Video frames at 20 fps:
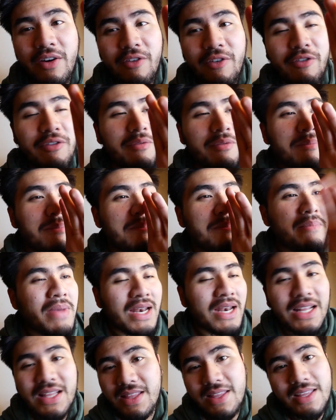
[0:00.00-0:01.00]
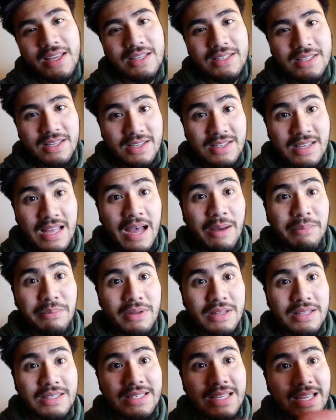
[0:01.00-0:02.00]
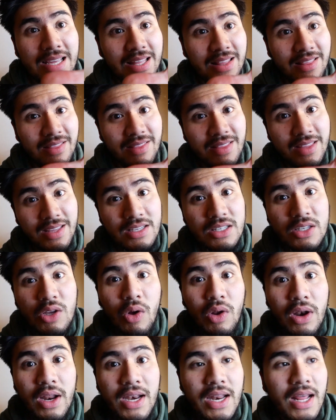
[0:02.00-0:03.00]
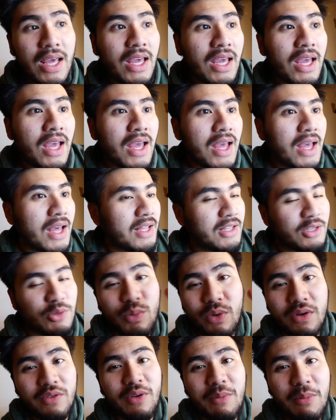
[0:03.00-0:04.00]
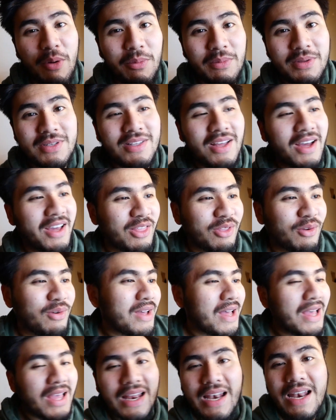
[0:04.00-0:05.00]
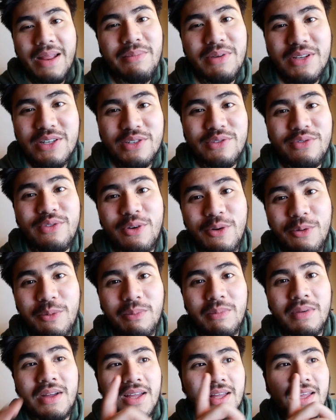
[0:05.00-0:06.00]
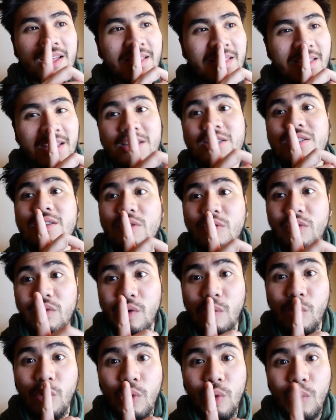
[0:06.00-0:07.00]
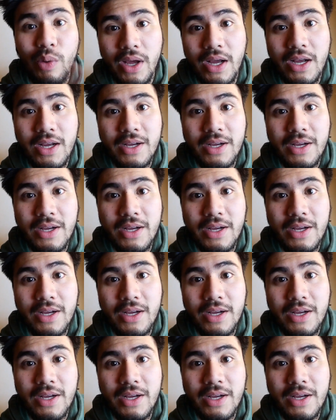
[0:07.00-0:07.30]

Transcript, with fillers: of many things that happened in this holiday. Just one of the moments that I thought, hey, let me just film this real quick.